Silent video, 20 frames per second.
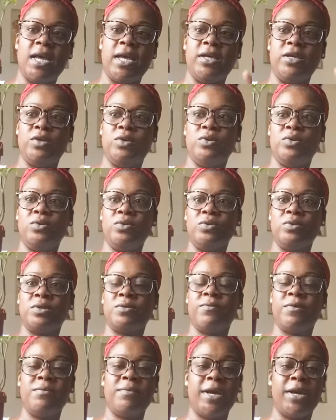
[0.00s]
use
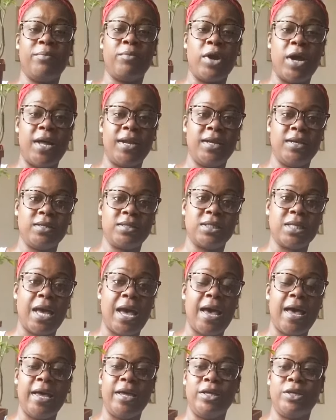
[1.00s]
for my products,
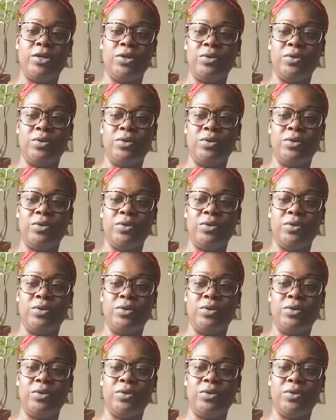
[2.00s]
I